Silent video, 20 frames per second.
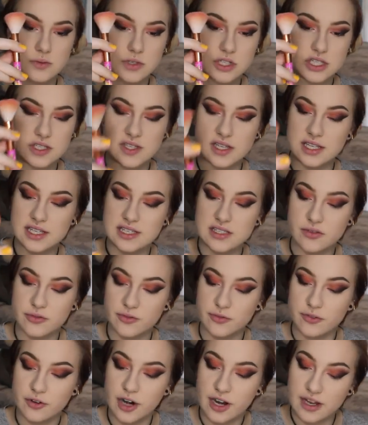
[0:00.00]
which is a Lisa
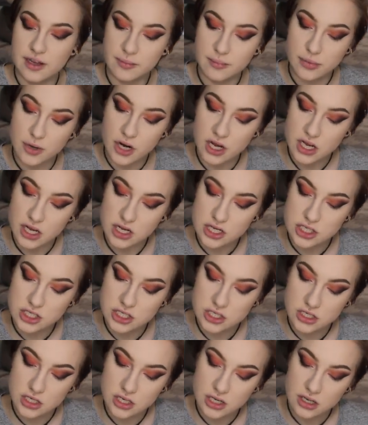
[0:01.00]
Frank
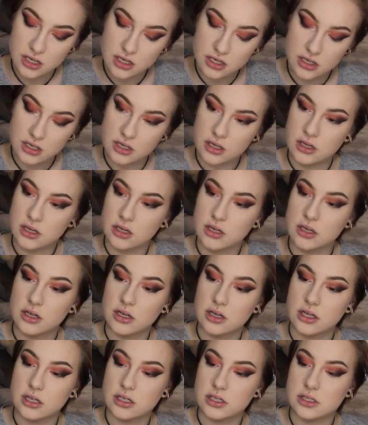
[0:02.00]
brush.
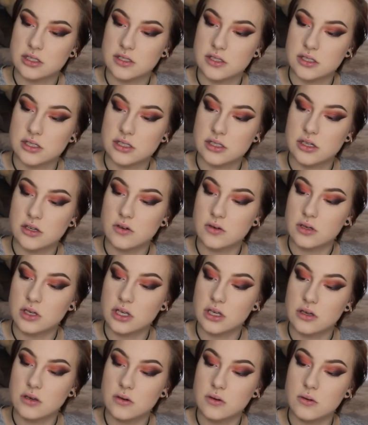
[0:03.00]
So
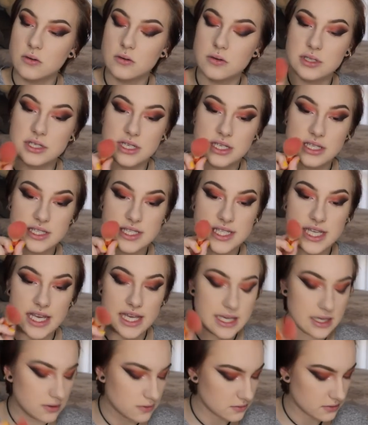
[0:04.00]
cute. It's
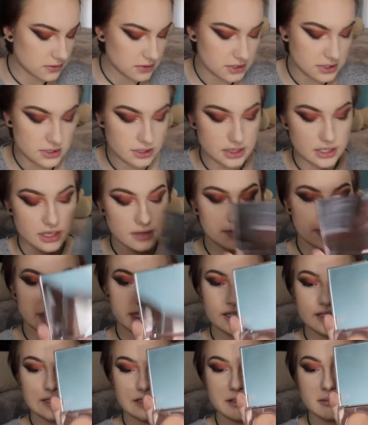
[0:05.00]
angled.
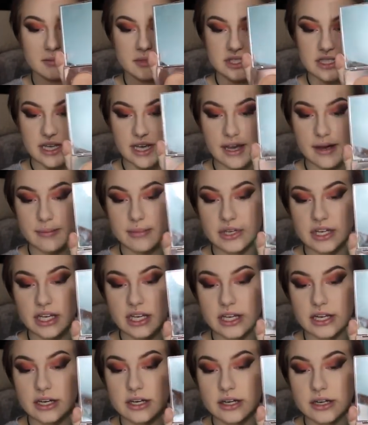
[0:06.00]
Anyways, I'm gonna tap in
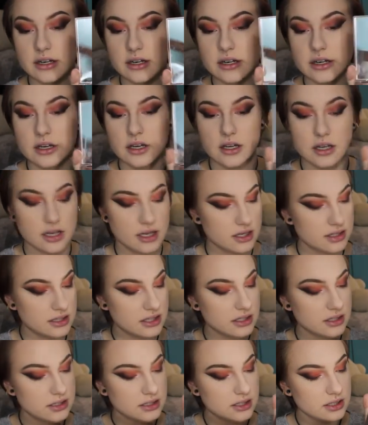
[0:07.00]
here, and then
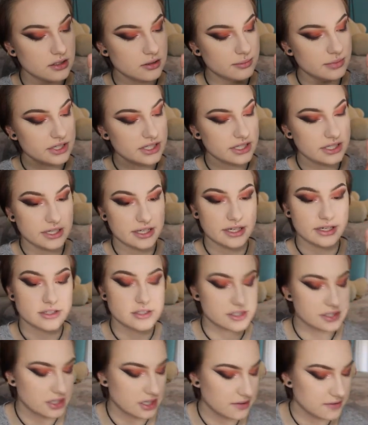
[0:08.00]
a little bit in here
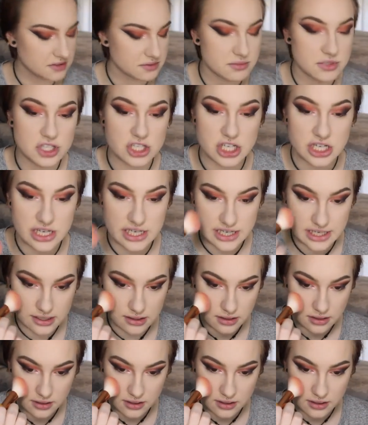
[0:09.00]
just to get some shine.